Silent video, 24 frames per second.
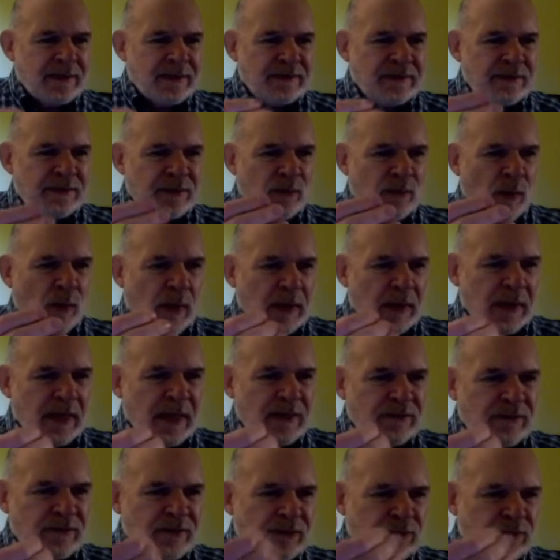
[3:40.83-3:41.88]
you want to
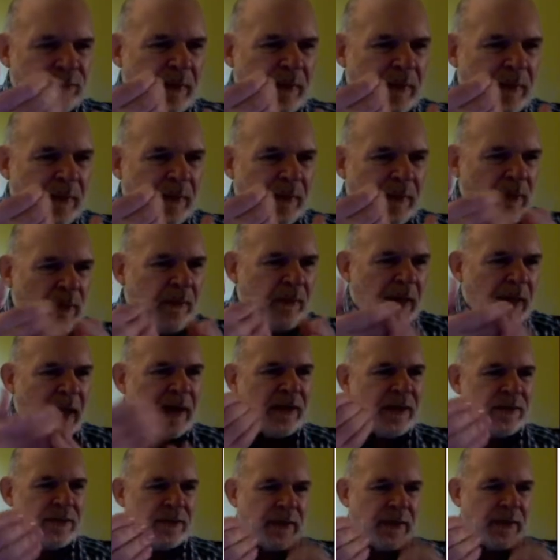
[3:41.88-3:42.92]
get just maybe with the
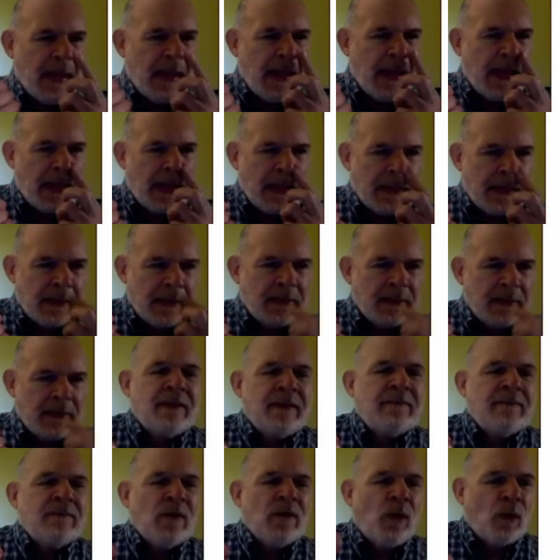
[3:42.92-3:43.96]
back of your hand
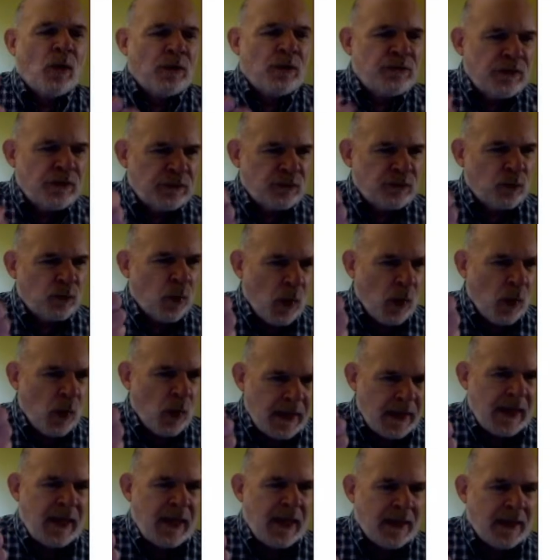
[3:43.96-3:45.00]
or just one
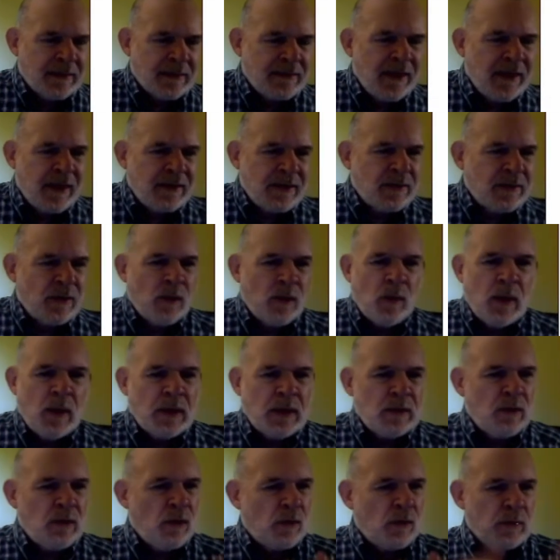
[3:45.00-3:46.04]
hand. You don't
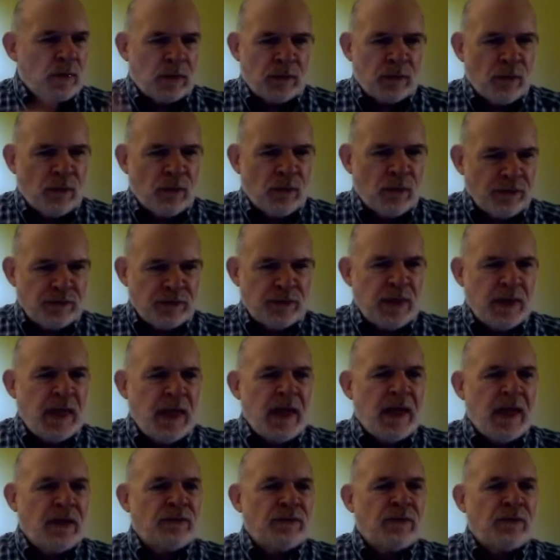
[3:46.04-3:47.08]
want to go across your
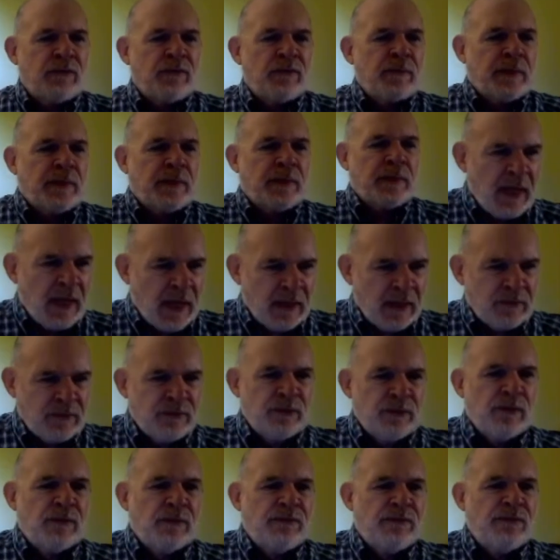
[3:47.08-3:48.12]
hands or from your hand
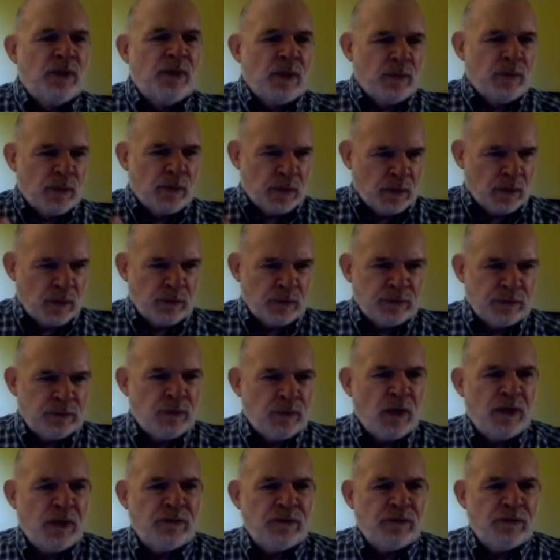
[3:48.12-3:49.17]
to your foot where it goes
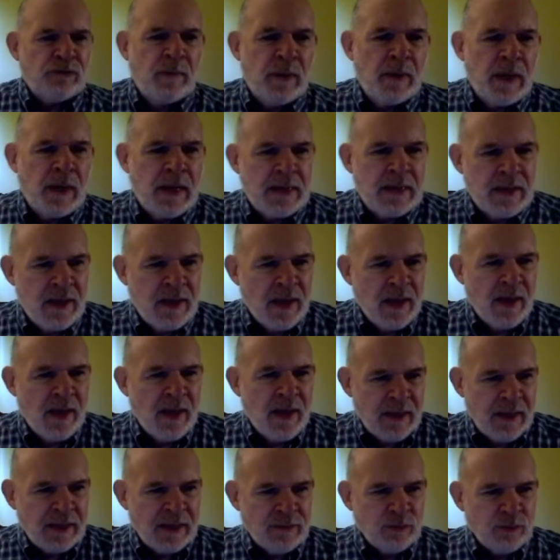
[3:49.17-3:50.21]
across your body.
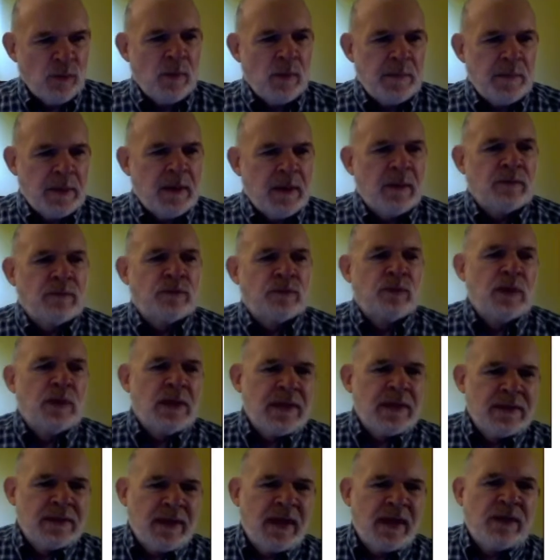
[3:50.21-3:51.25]
That's where it becomes
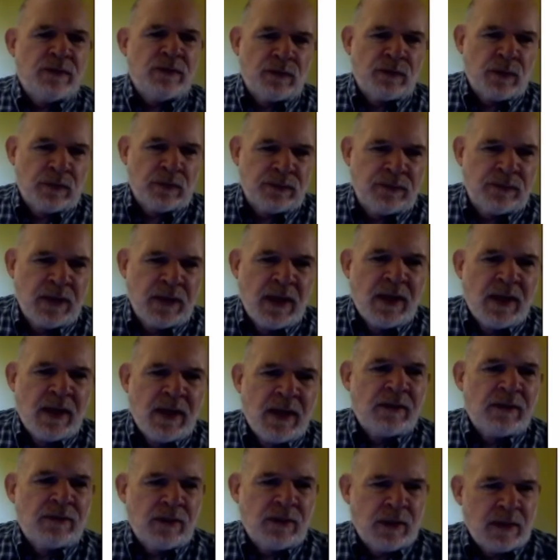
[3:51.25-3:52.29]
really dangerous
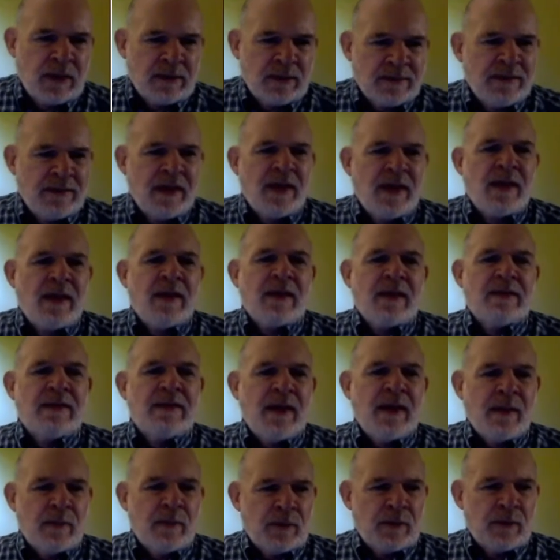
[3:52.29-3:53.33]
because it can
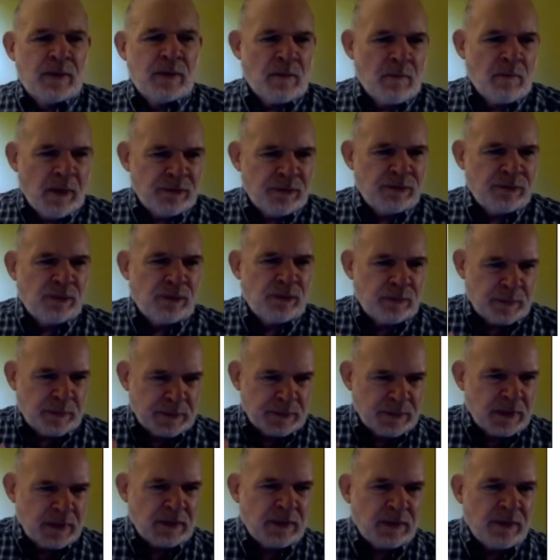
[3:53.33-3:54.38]
damage the muscles,
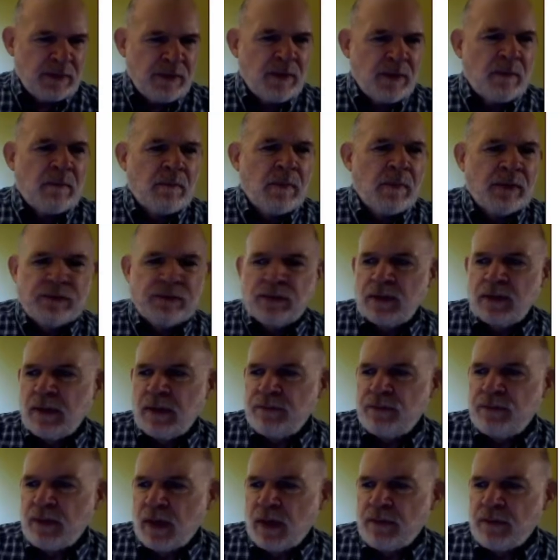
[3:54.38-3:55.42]
particularly the muscle
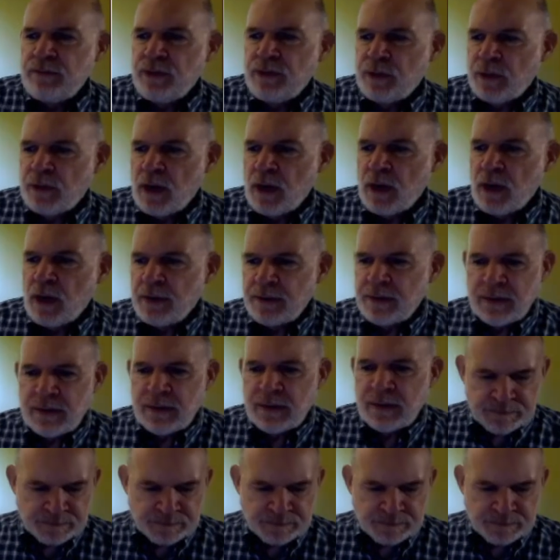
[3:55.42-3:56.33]
of your heart.